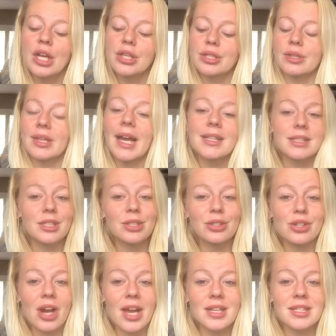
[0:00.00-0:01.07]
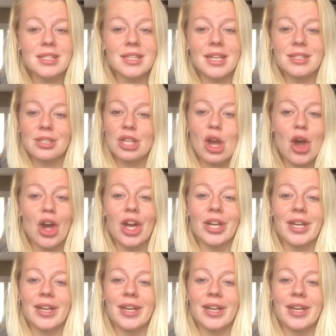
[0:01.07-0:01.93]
So that's a stress that's gone,